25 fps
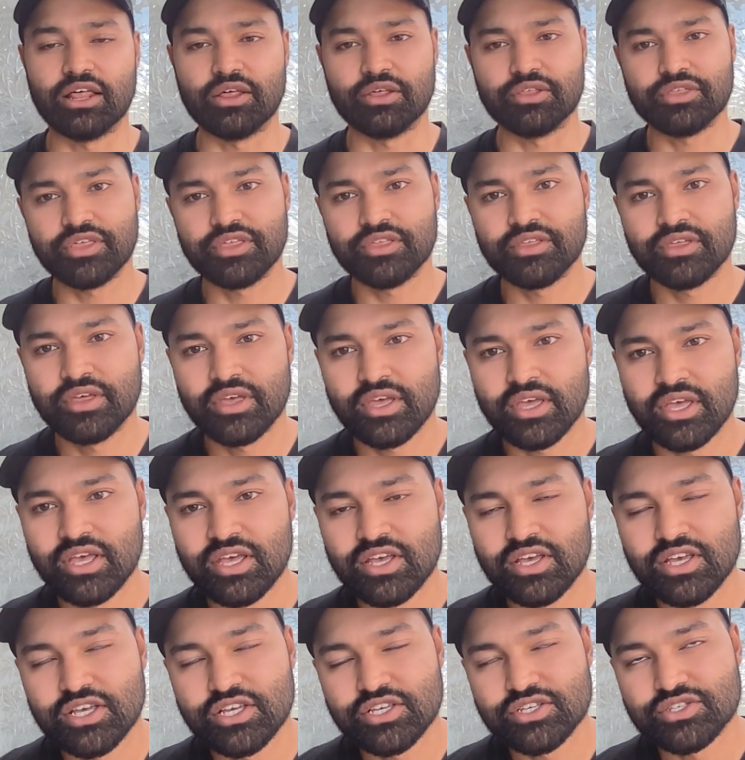health.
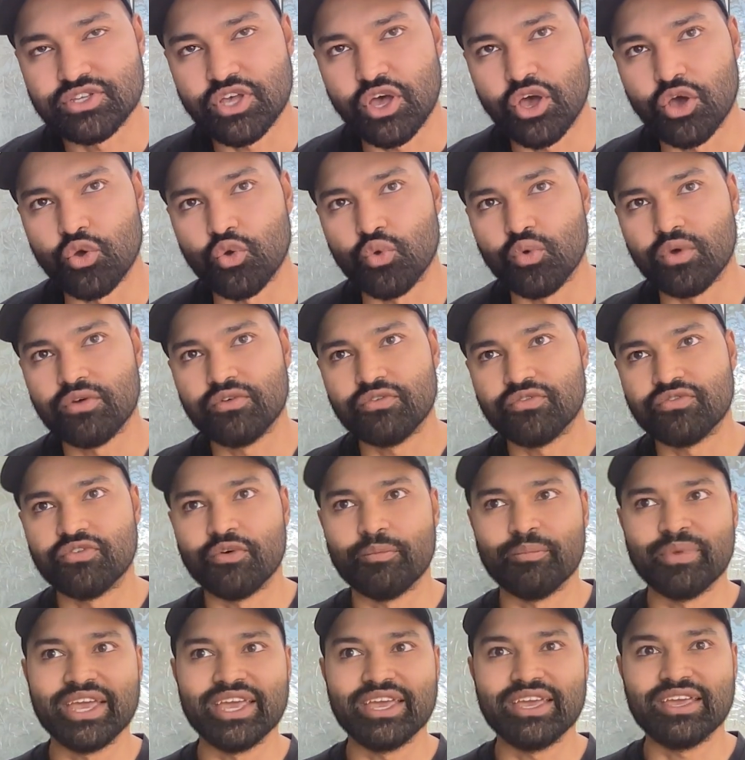So
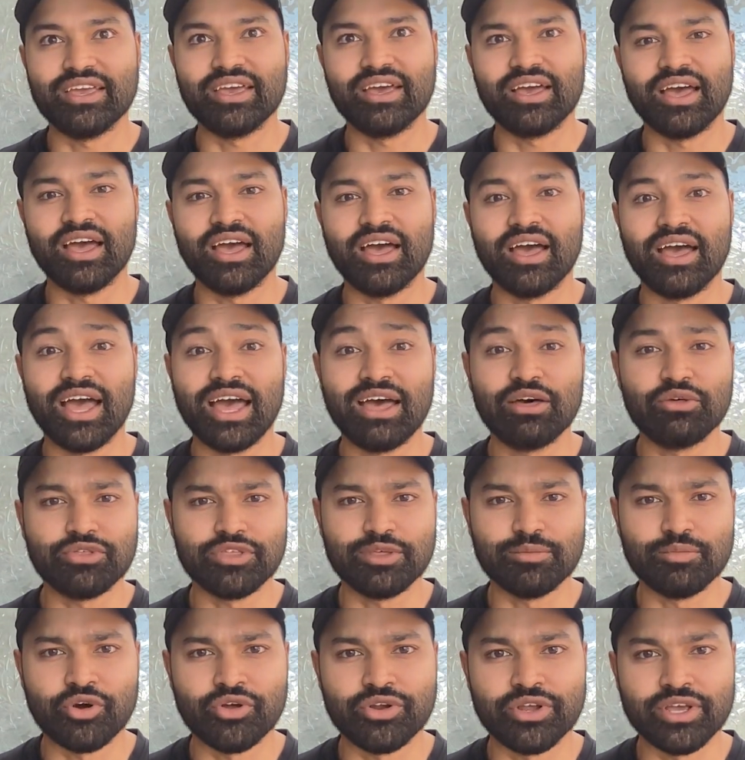for me, uh,
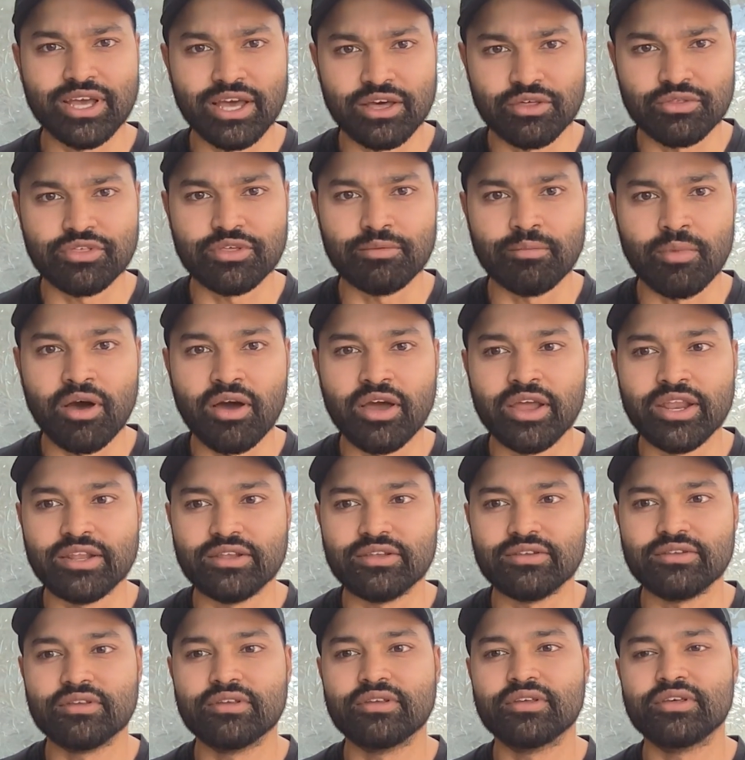healthy body, healthy
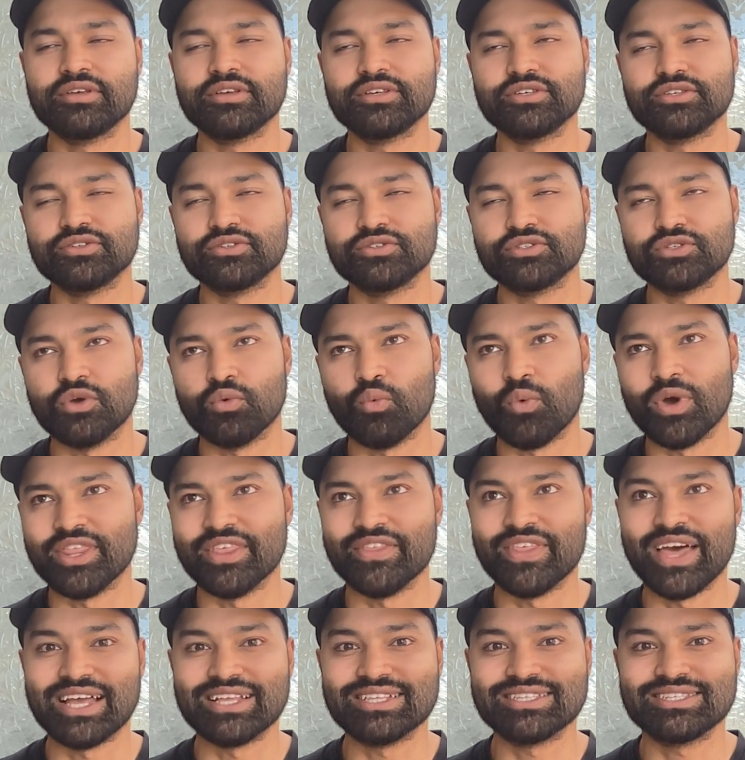mind. So
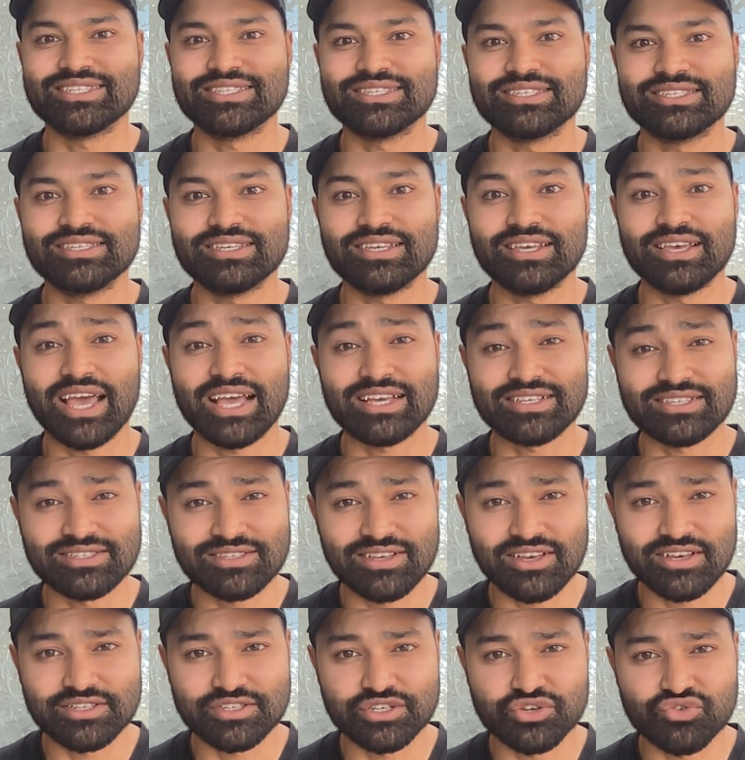whether that's
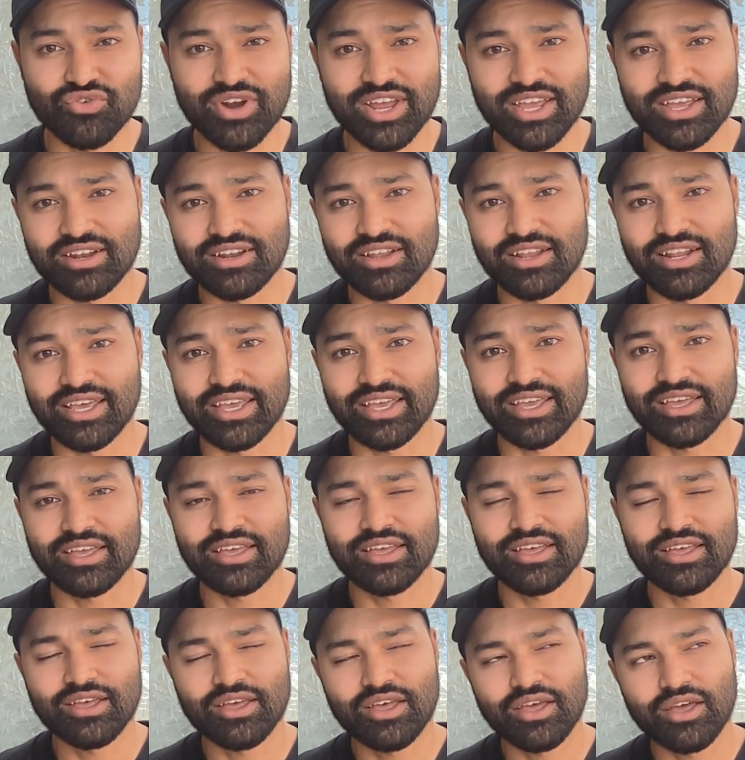exercising regularly,
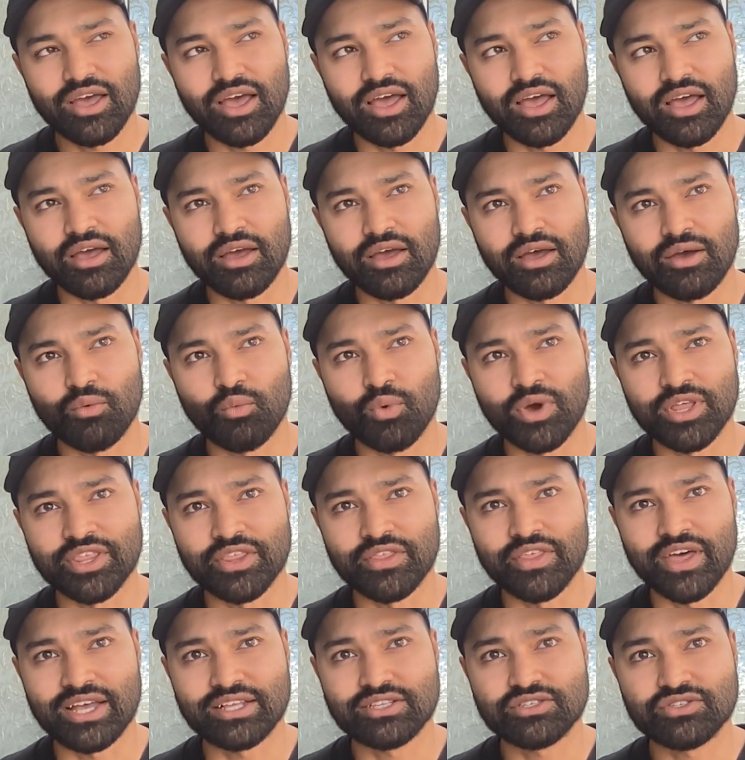uh,
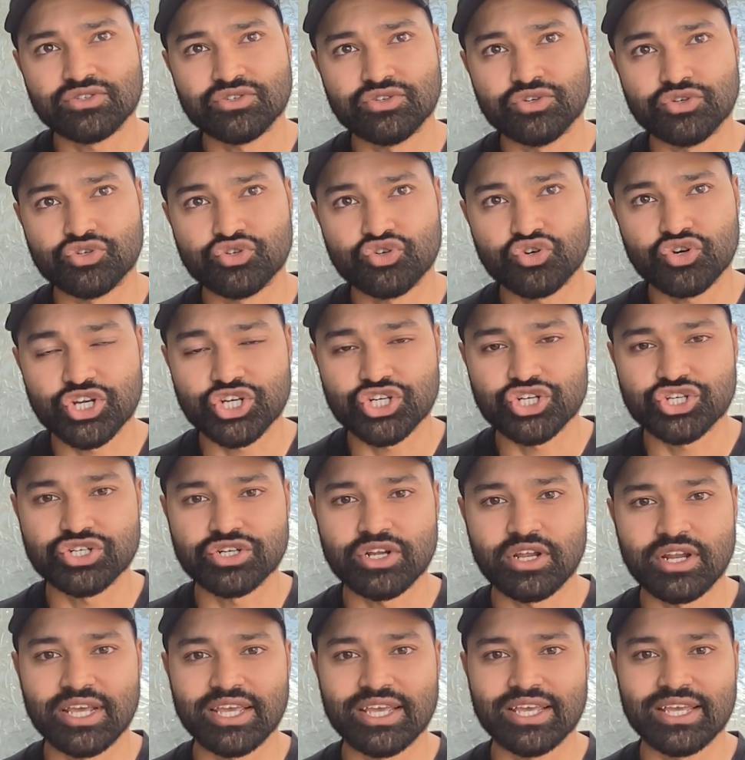whether that's
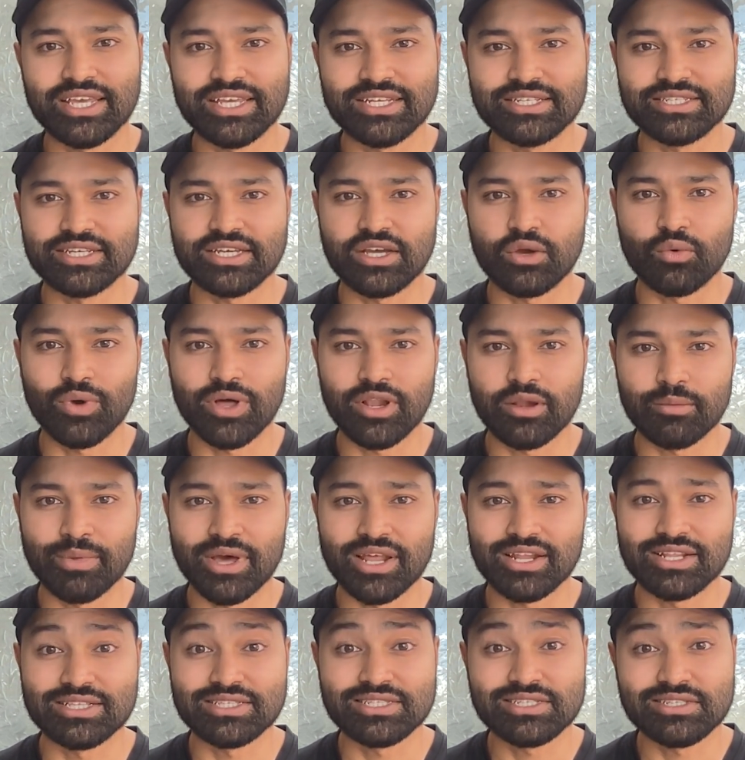nutritionally eating a well
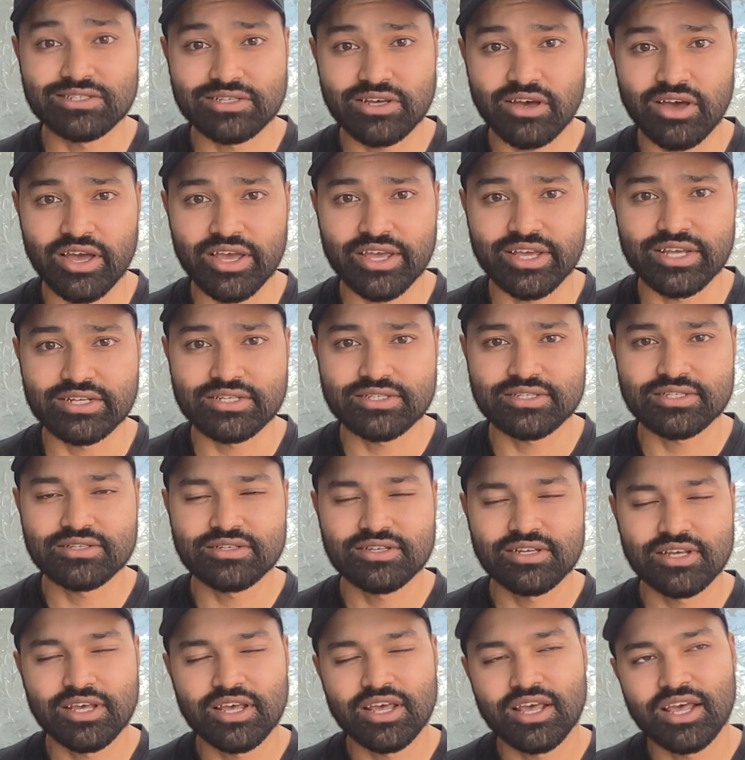balanced diet,
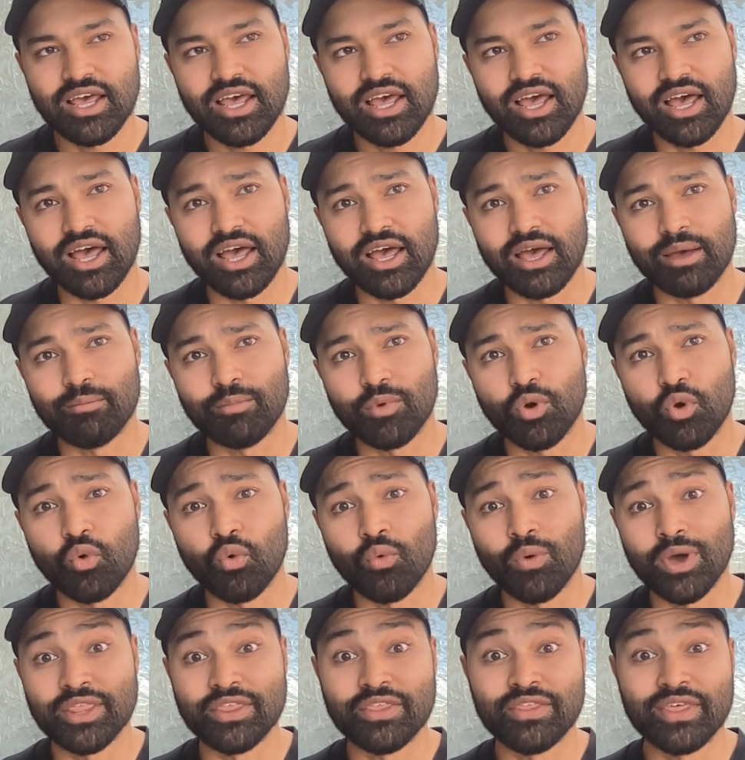um,
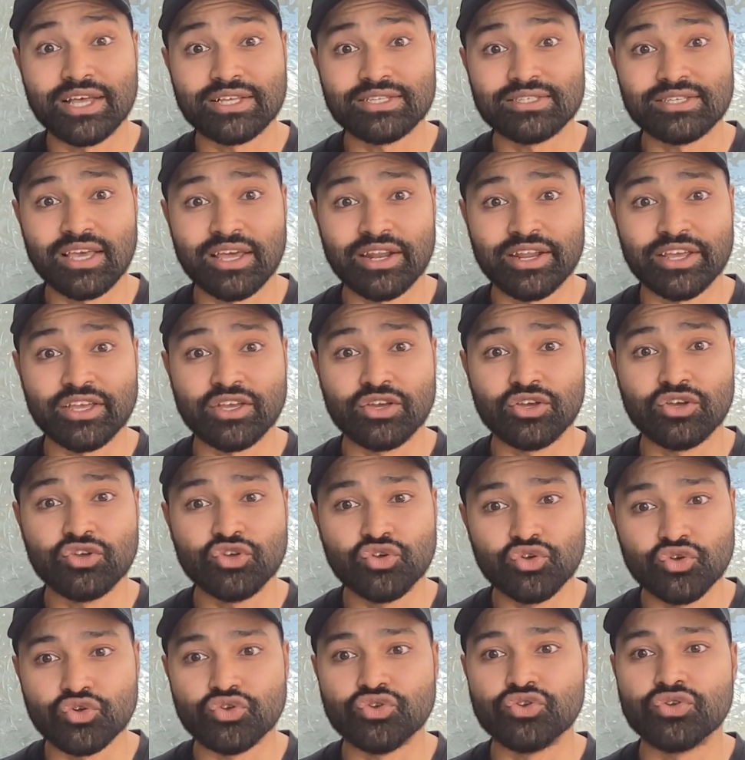or whether that's getting
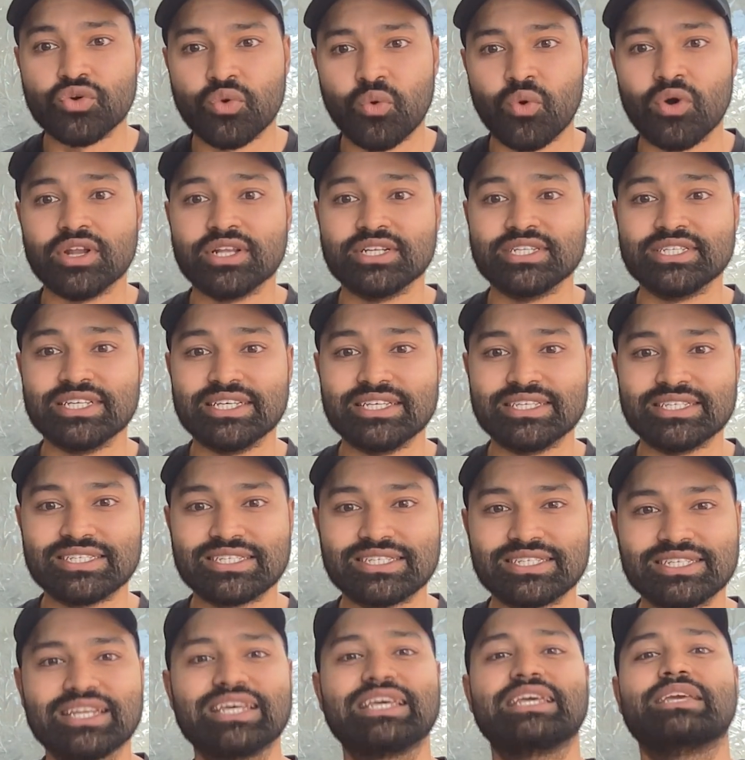good quality
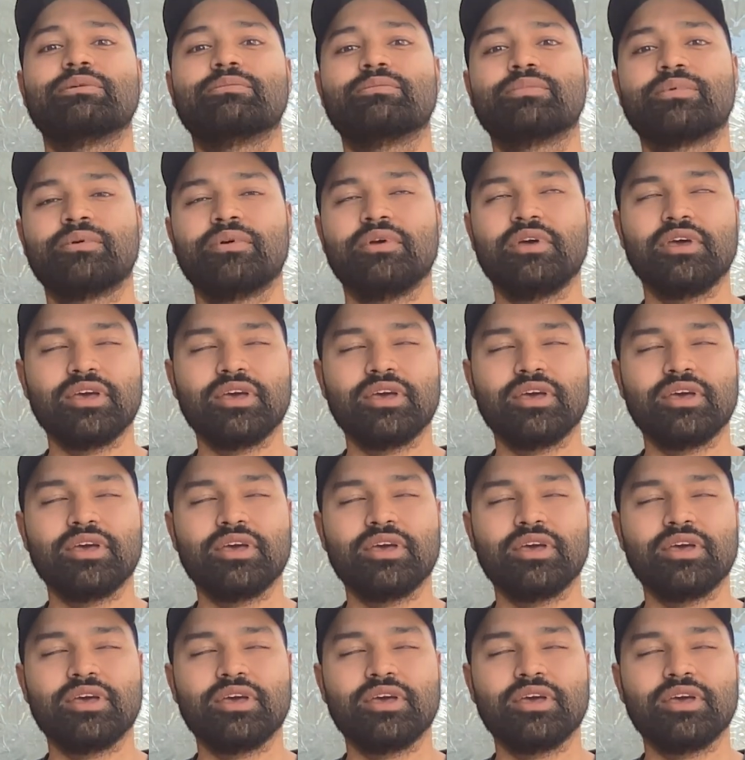sleep,